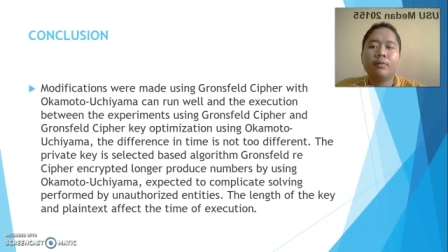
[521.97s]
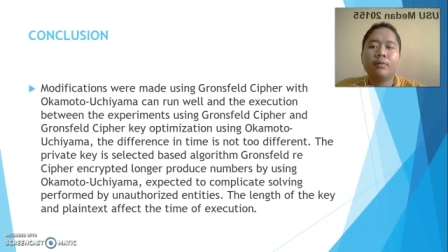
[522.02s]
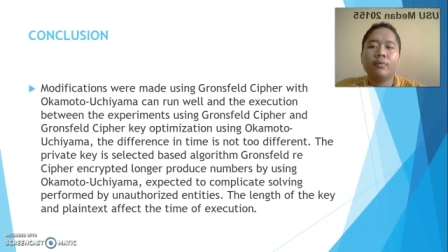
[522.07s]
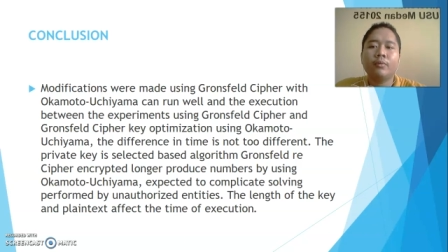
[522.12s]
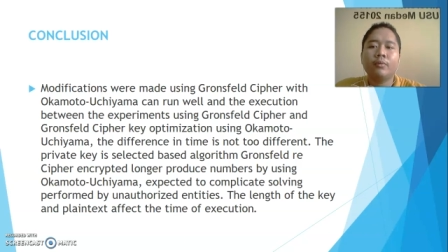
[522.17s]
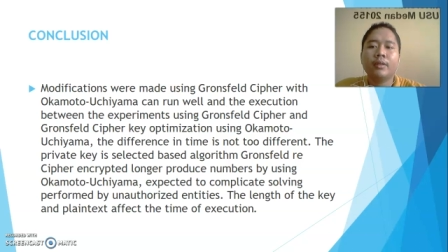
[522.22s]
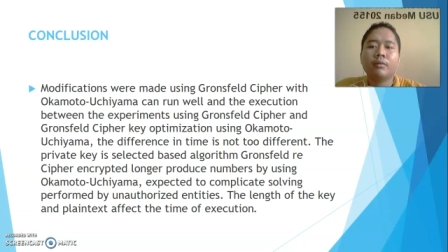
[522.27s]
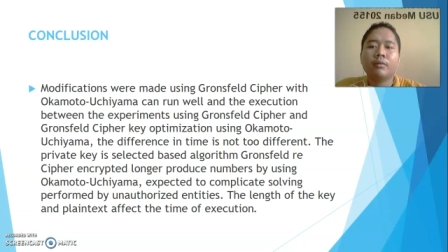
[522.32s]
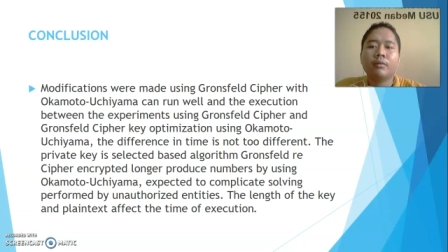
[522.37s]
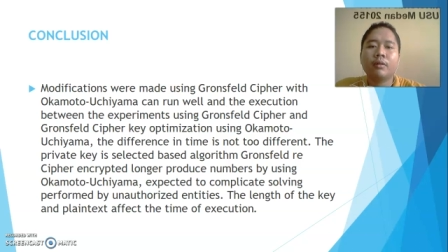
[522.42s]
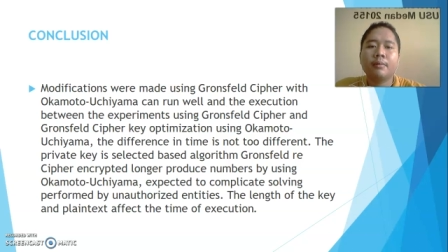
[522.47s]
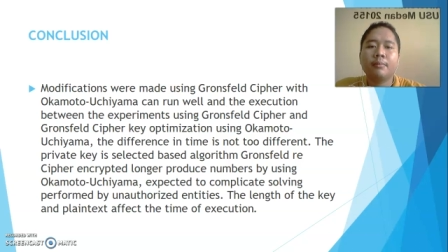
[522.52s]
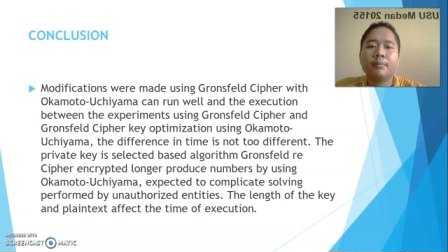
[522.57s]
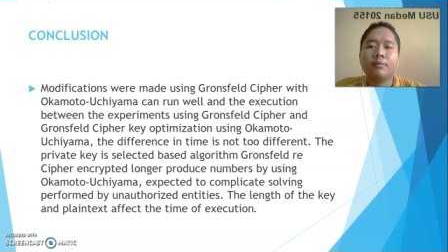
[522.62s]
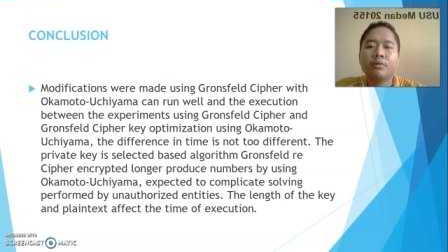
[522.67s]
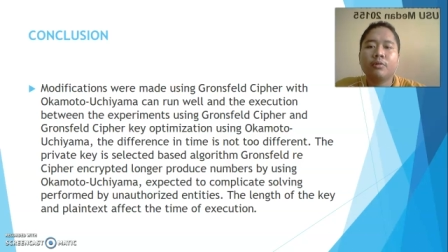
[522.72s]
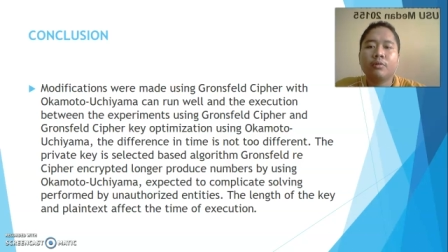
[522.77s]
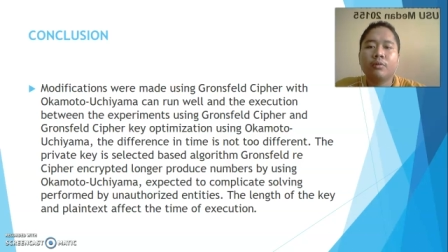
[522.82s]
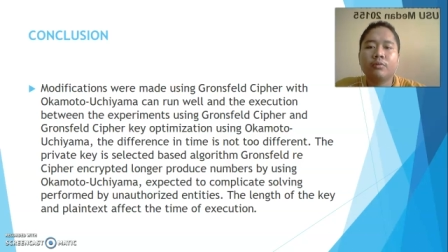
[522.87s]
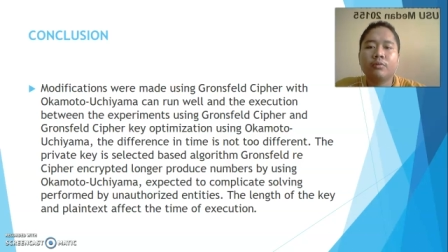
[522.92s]
with
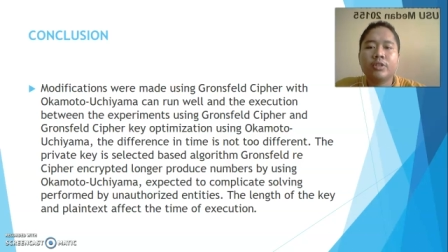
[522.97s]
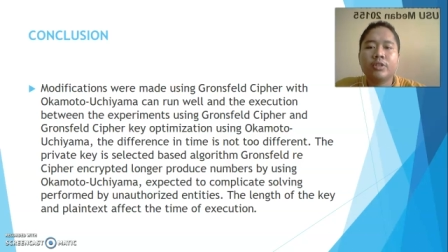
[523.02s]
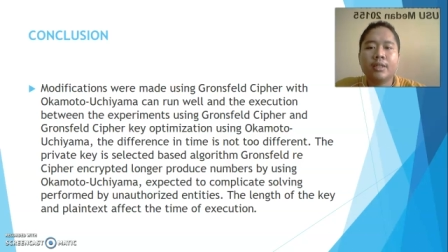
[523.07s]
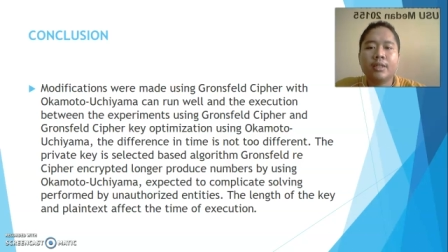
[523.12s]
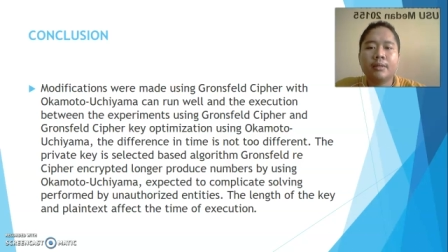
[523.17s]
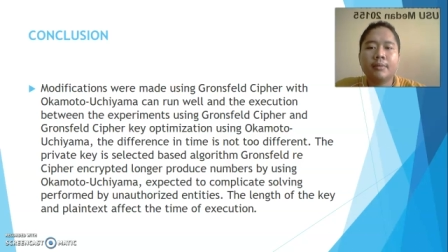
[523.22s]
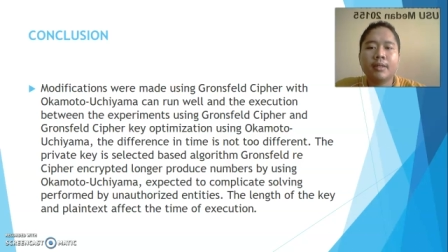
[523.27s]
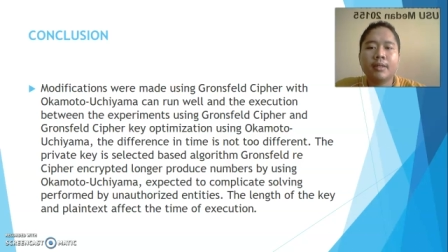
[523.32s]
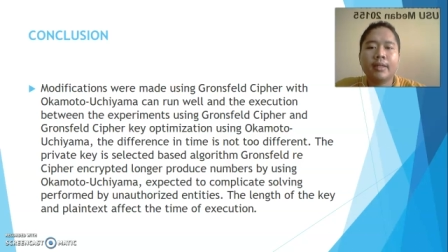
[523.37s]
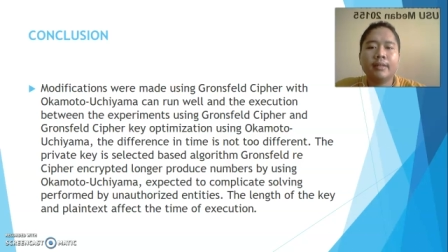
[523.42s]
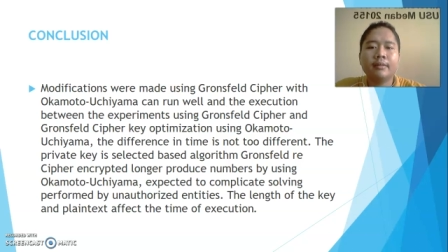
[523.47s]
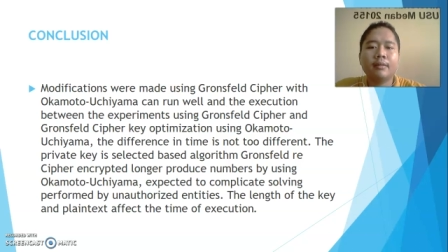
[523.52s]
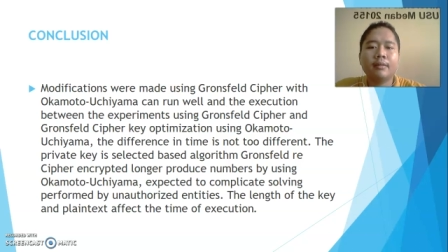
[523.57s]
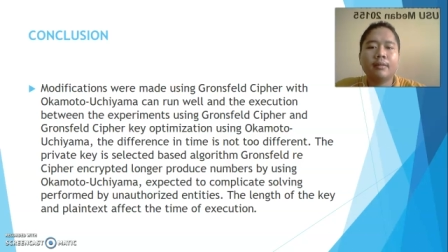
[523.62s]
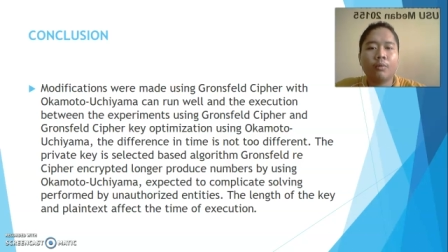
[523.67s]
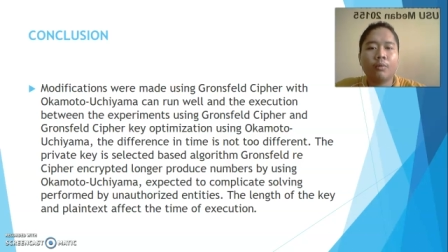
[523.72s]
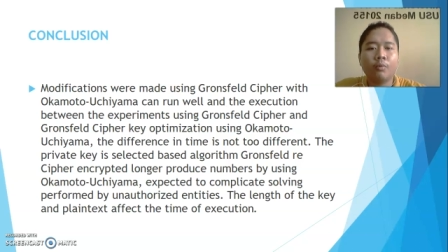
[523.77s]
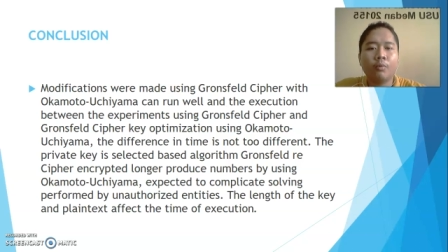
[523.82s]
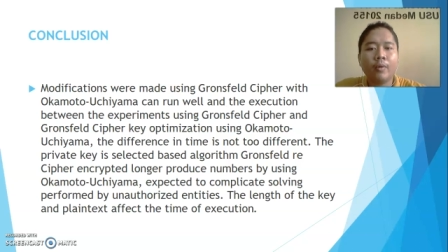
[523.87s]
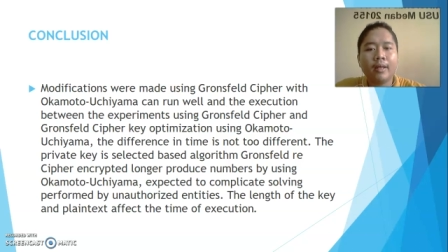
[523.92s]
Okamoto Uchiyama can
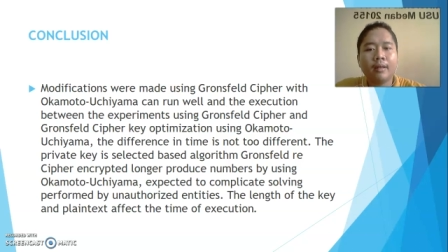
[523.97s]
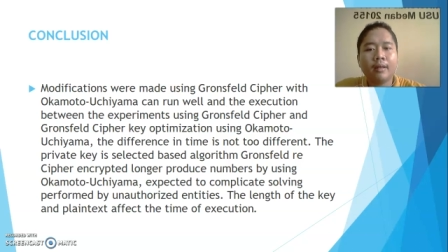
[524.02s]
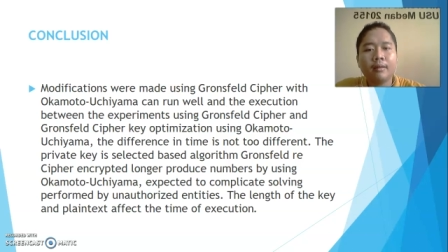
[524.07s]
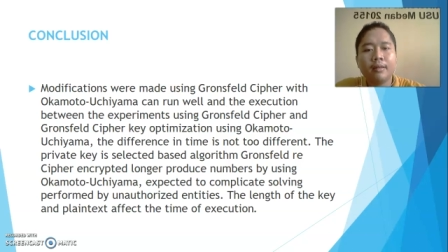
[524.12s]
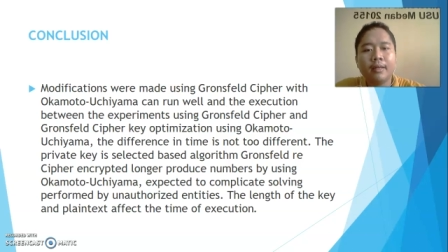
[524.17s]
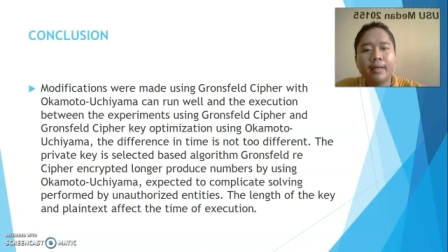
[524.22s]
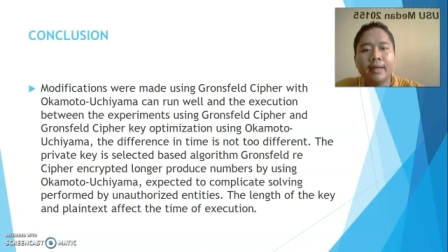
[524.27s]
run well,